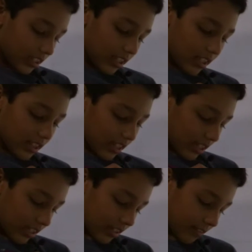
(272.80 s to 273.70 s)
And
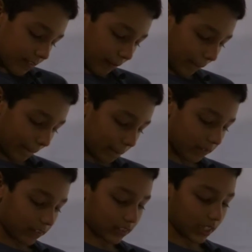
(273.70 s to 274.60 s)
then,
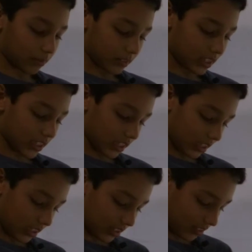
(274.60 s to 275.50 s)
or times T.